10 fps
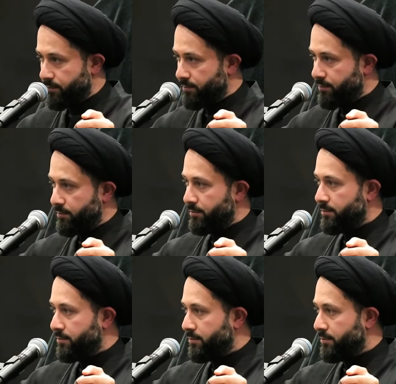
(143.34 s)

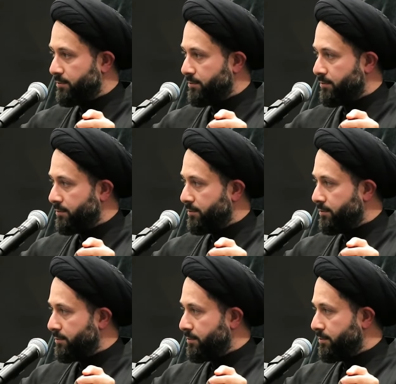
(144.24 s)

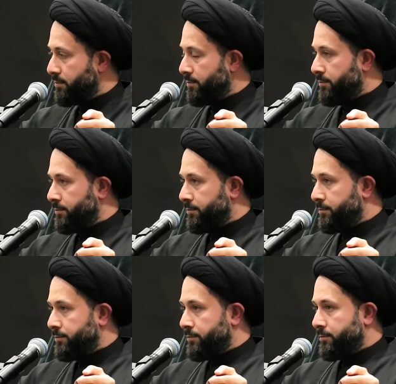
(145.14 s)
[no speech]